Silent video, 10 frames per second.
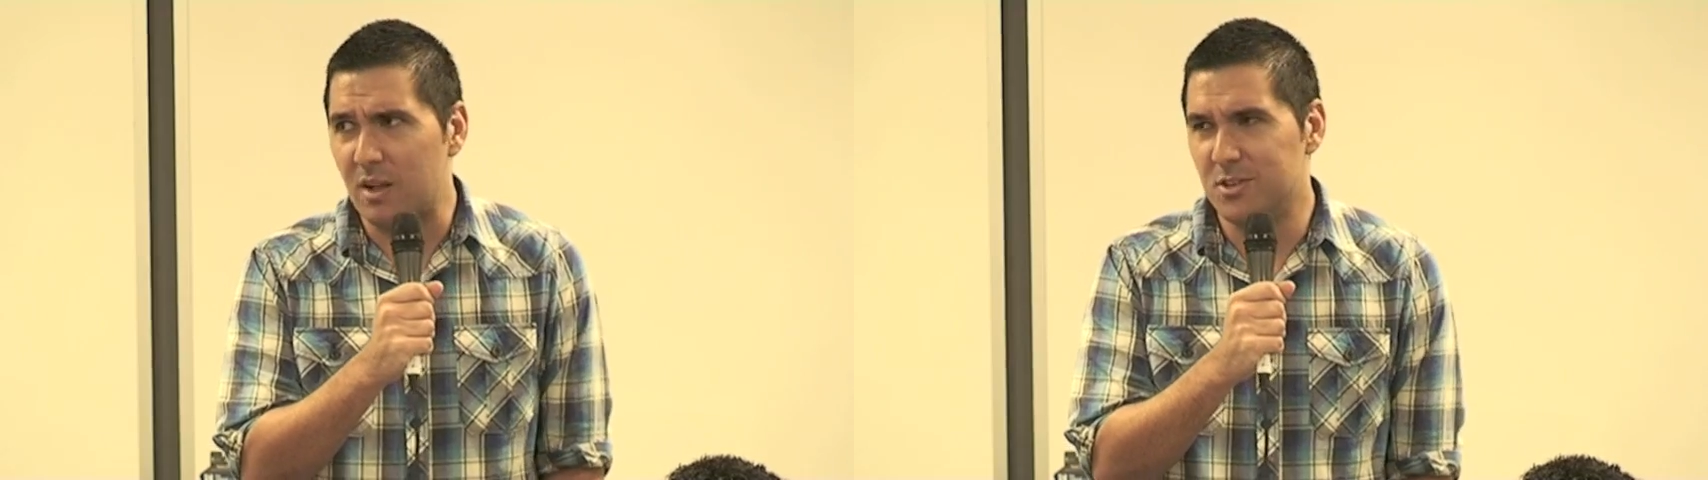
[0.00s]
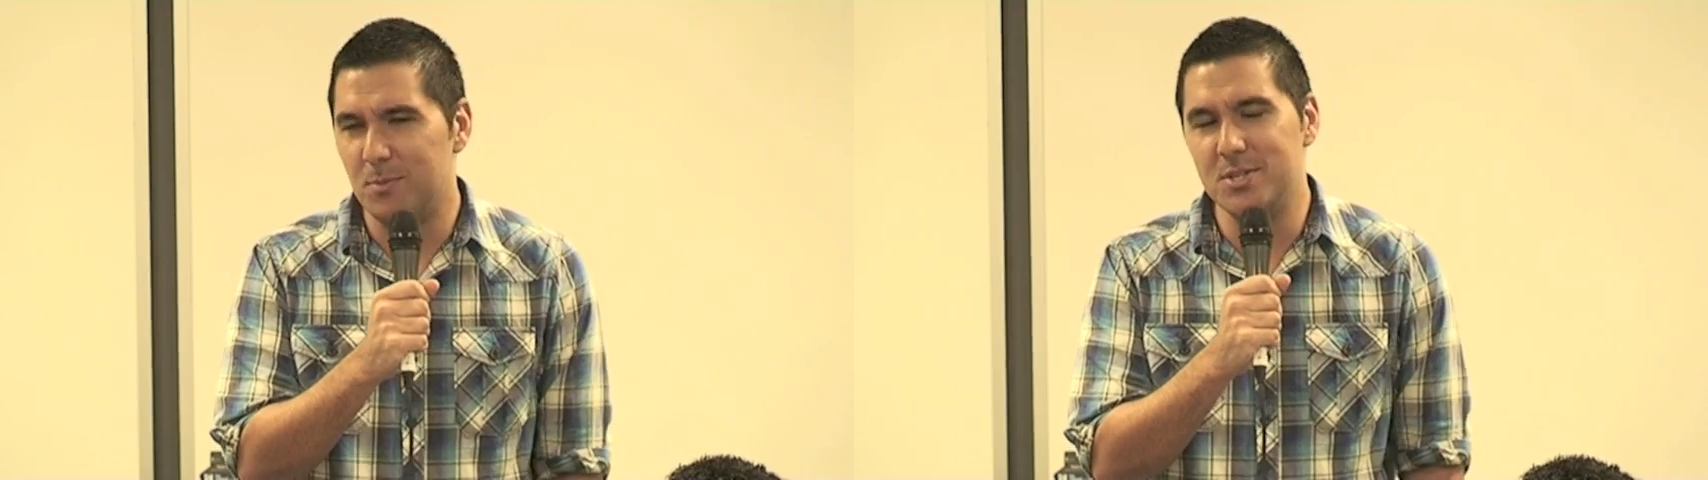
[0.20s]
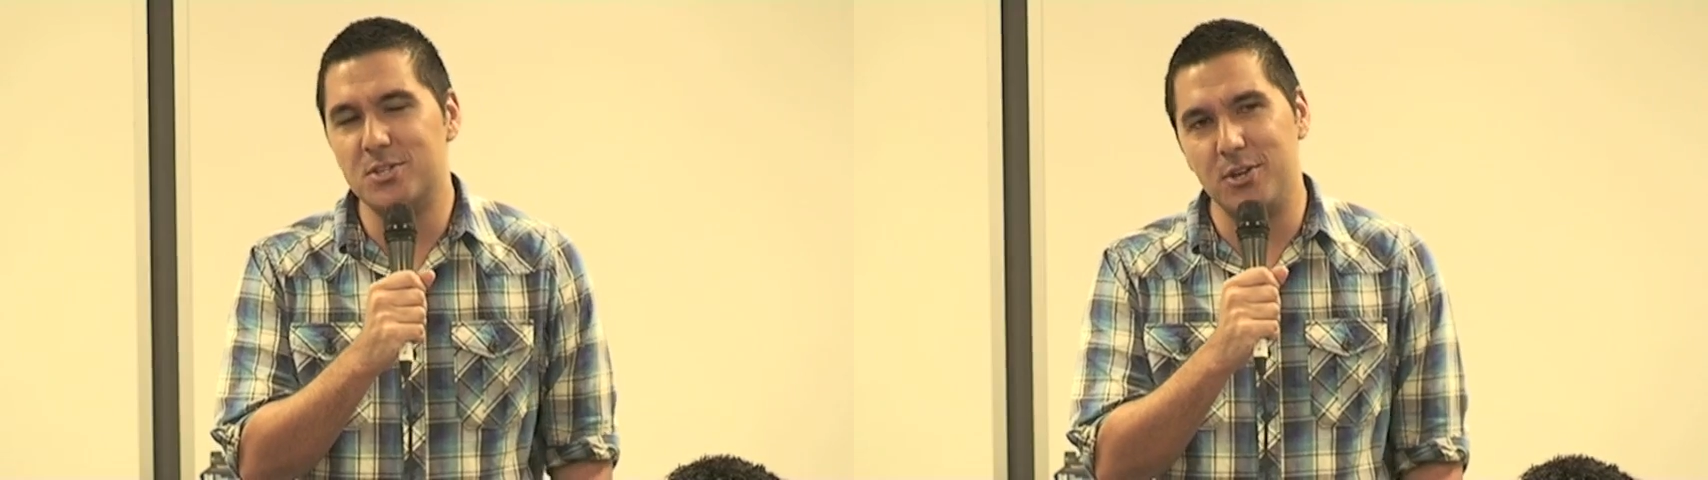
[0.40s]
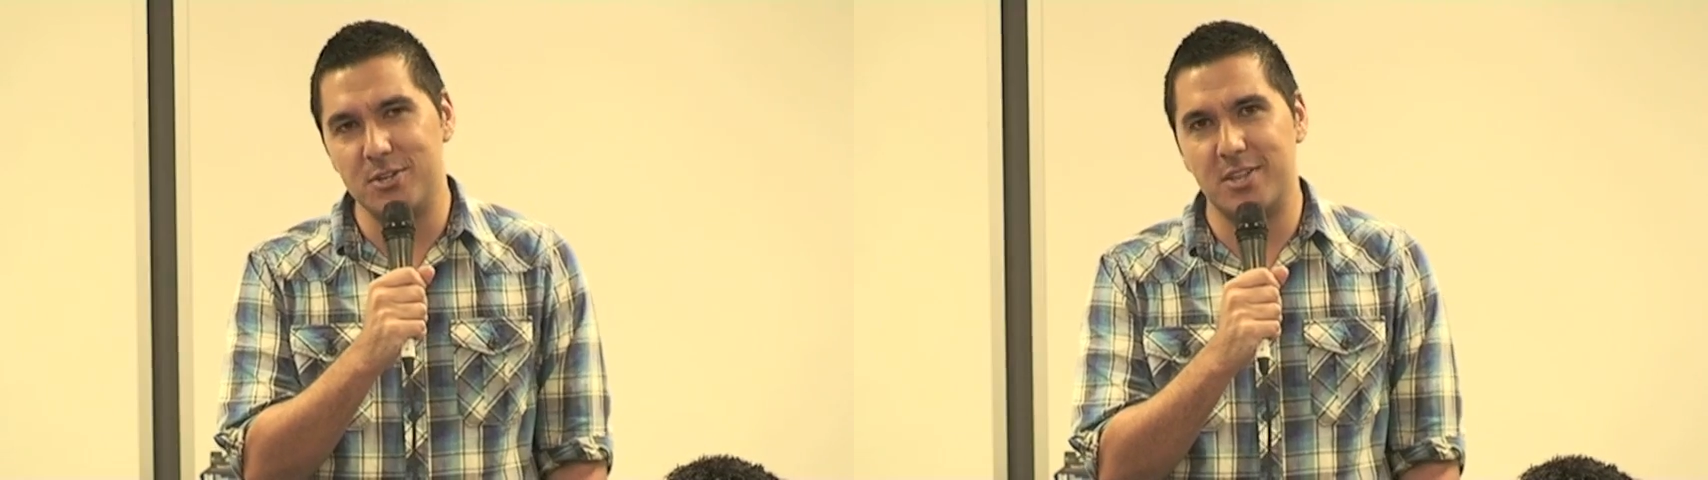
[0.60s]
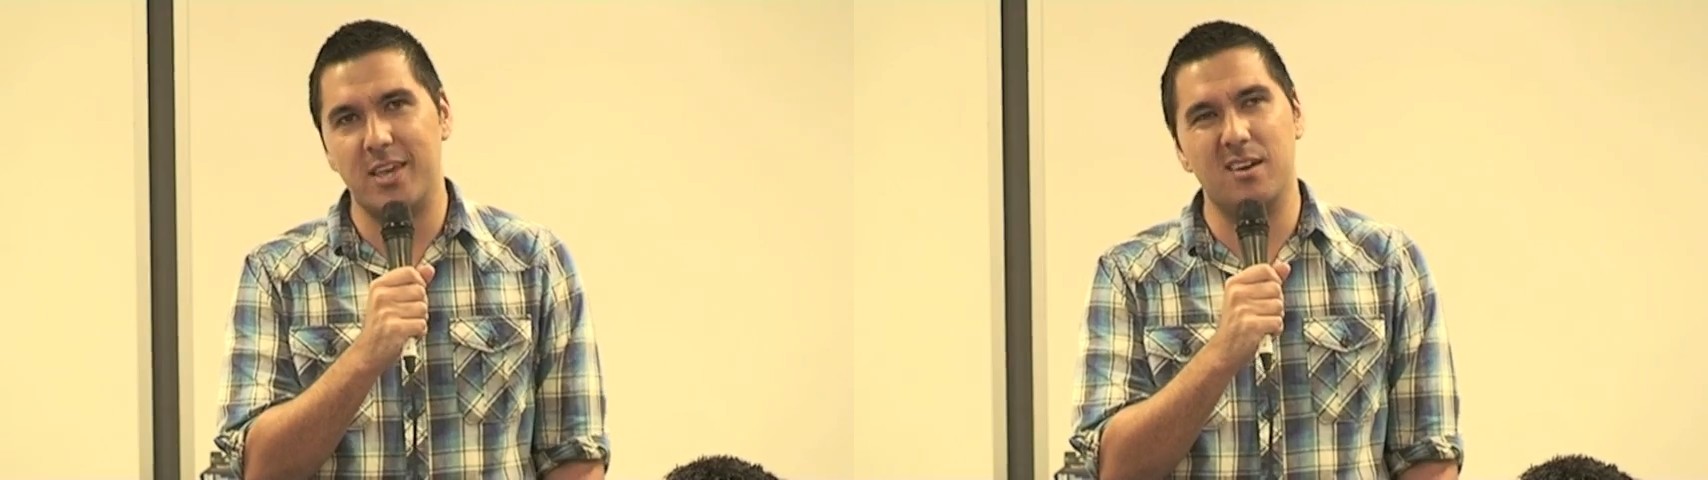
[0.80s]
So I'm in
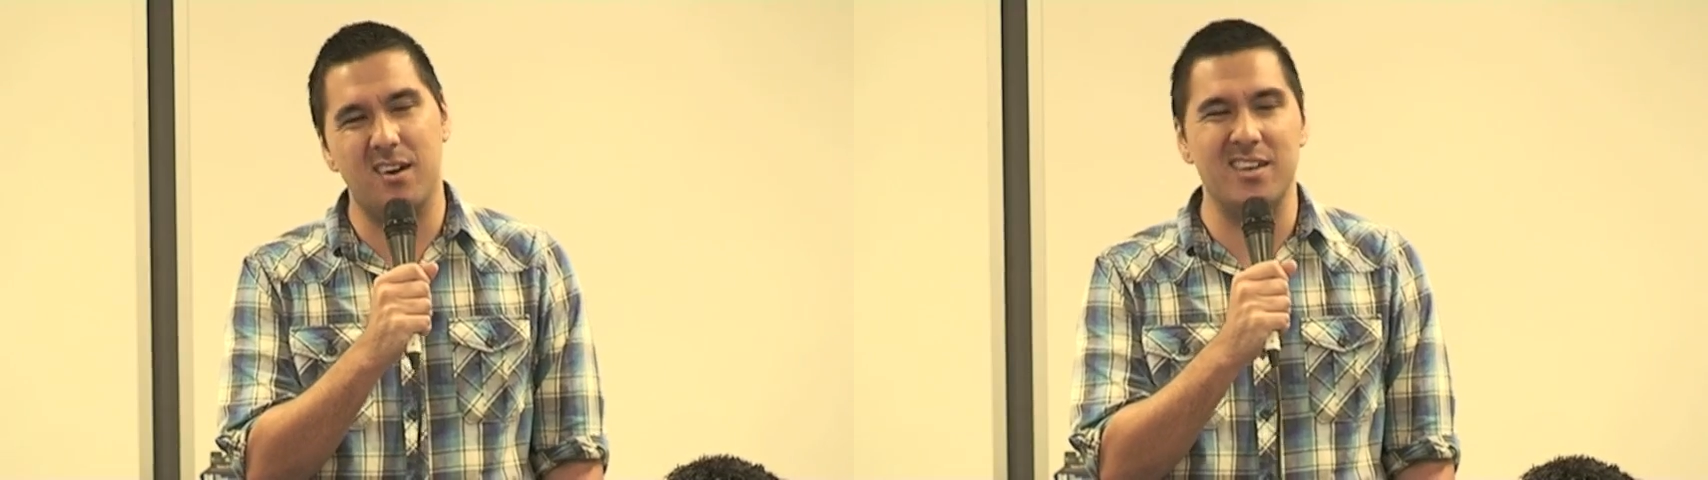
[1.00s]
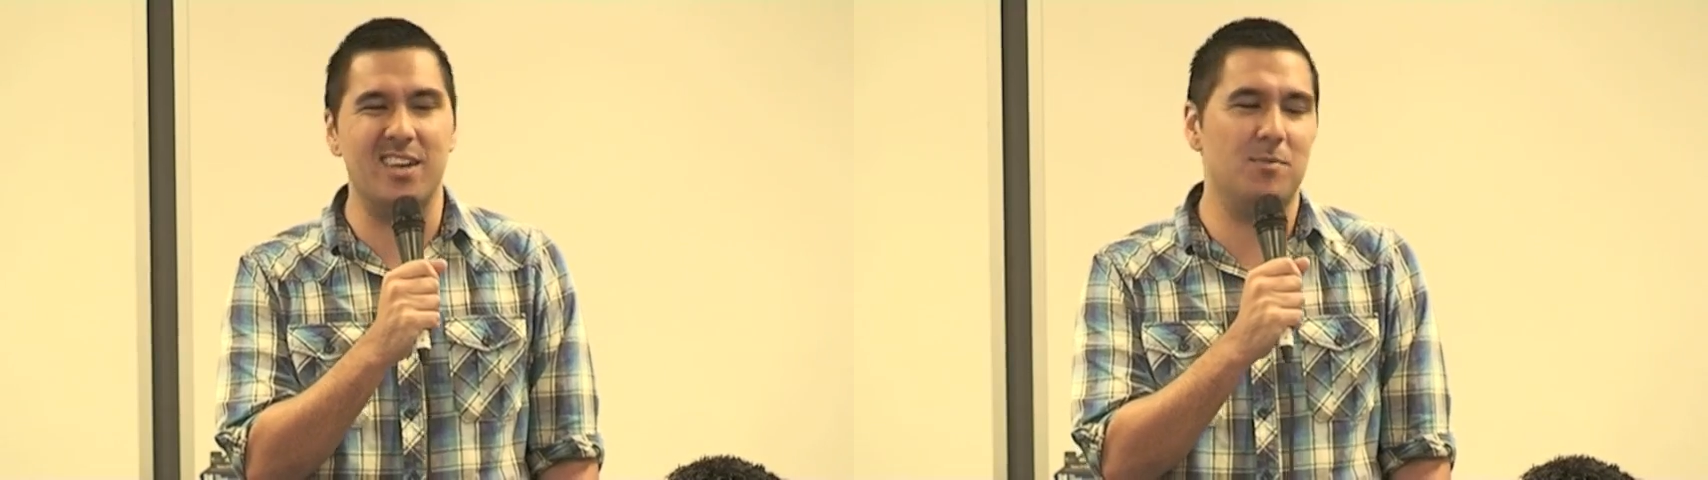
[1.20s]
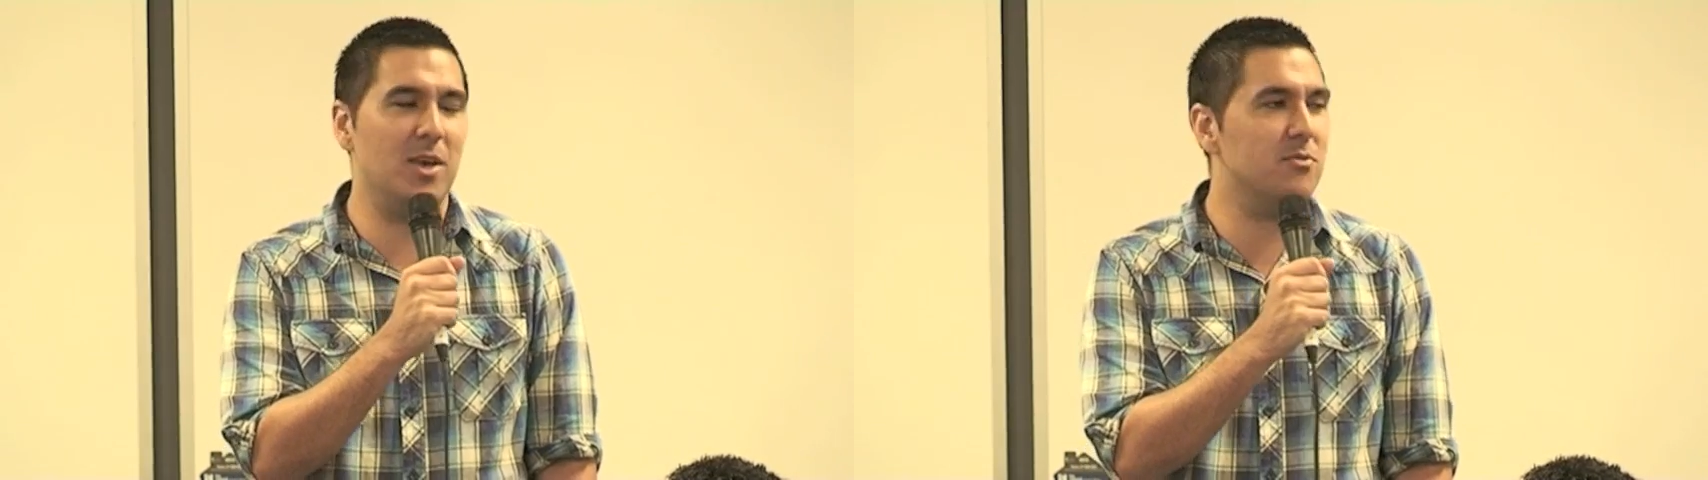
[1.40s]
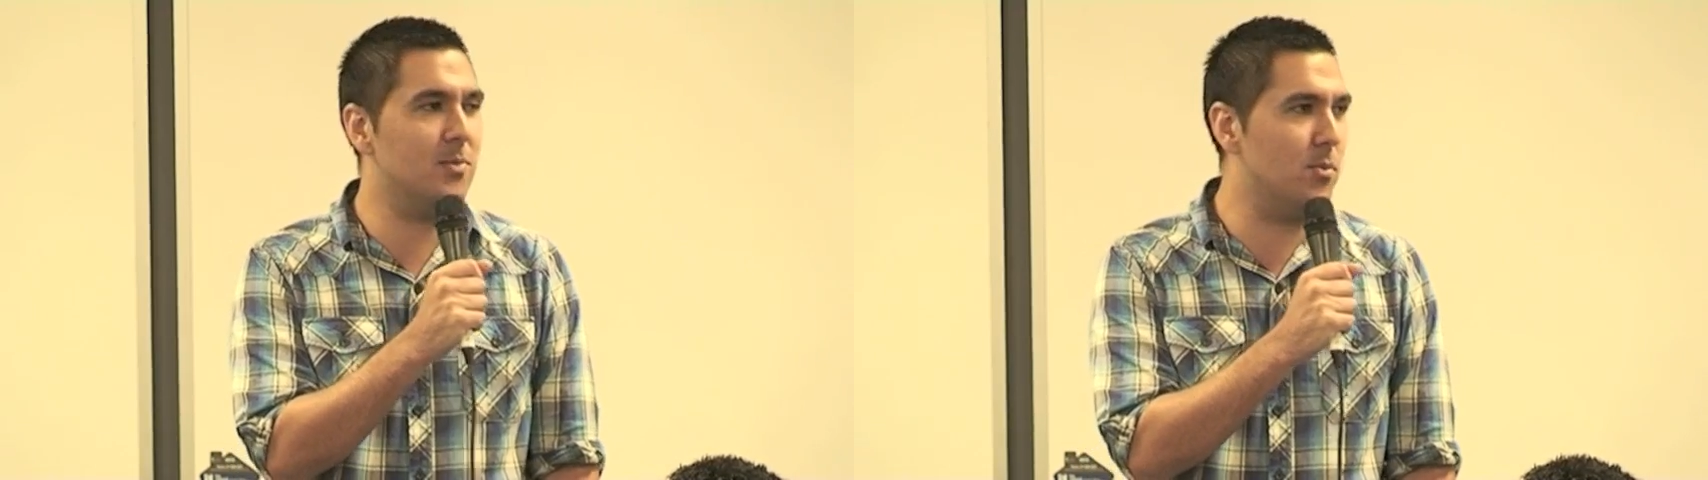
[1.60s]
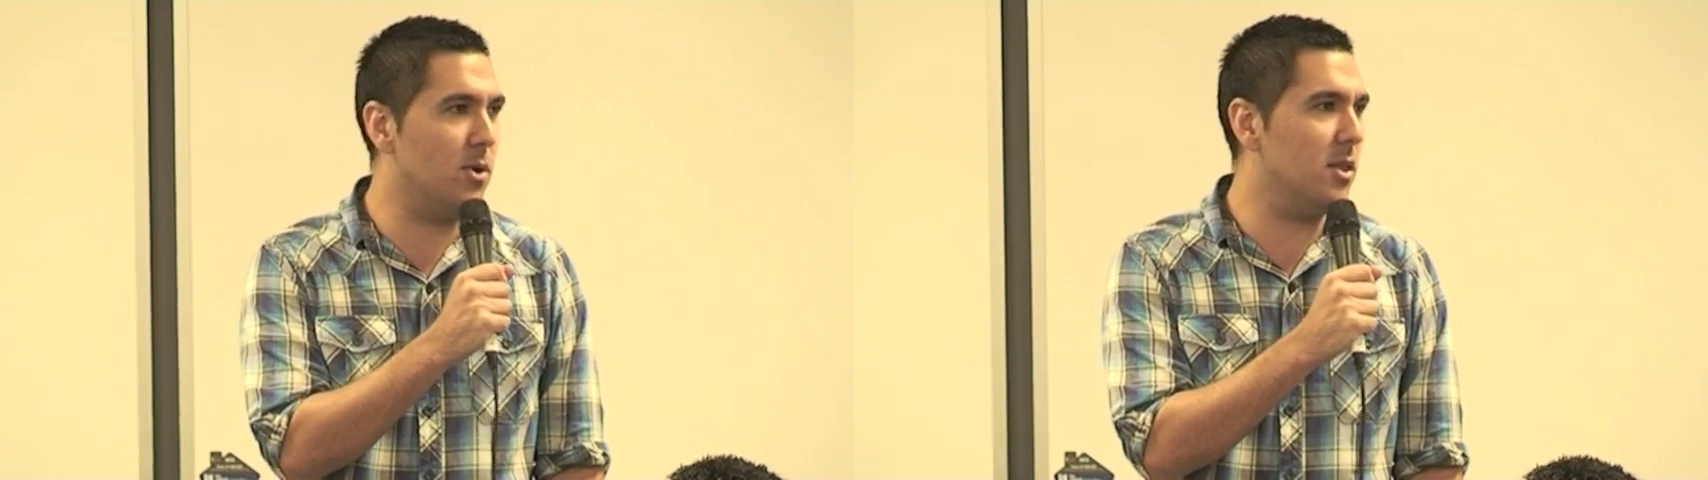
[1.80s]
church thinking, oh yeah, I'm here for
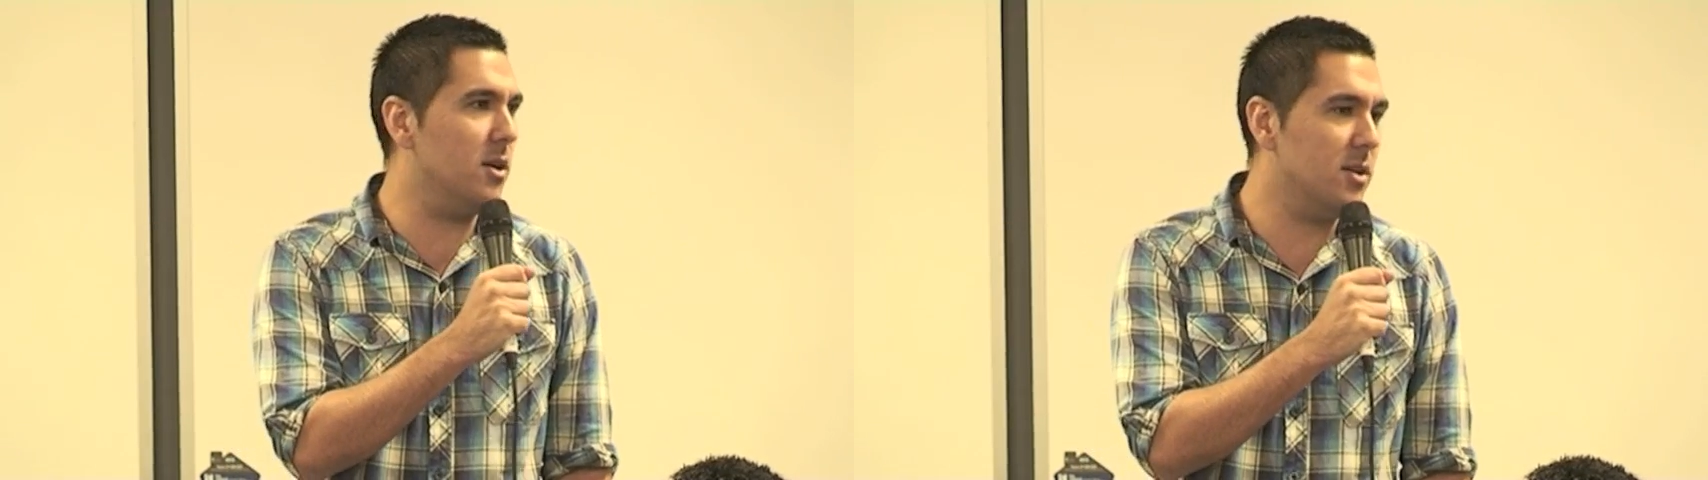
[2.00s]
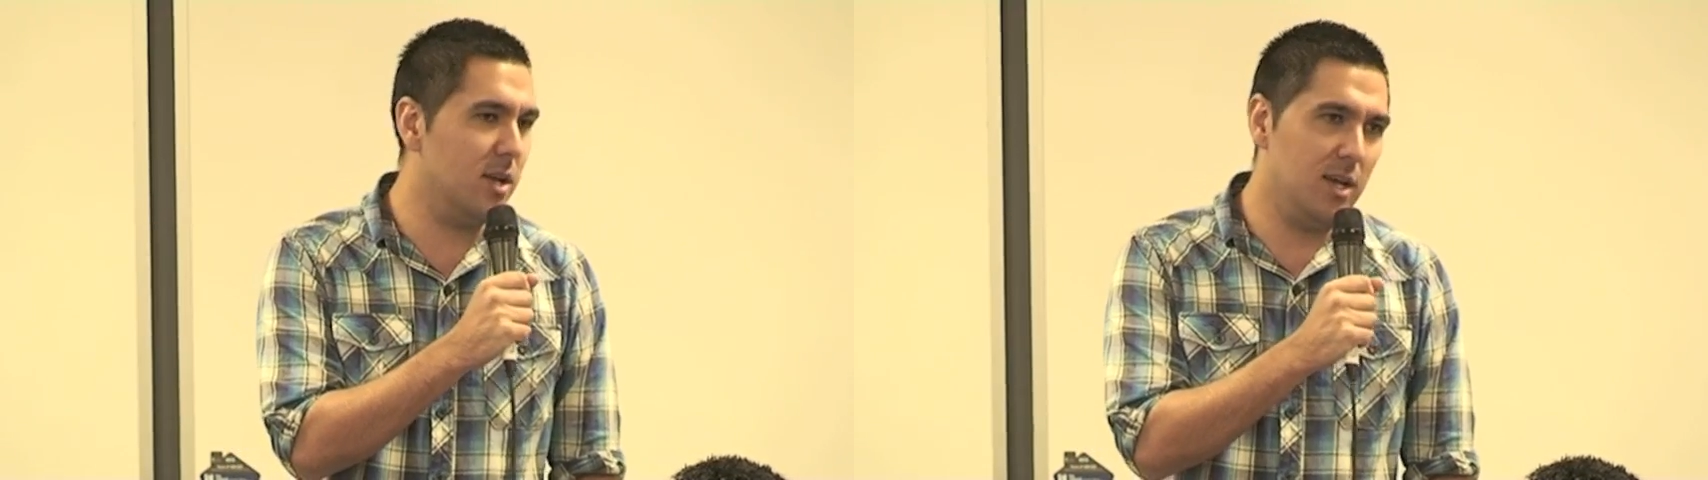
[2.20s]
my brother.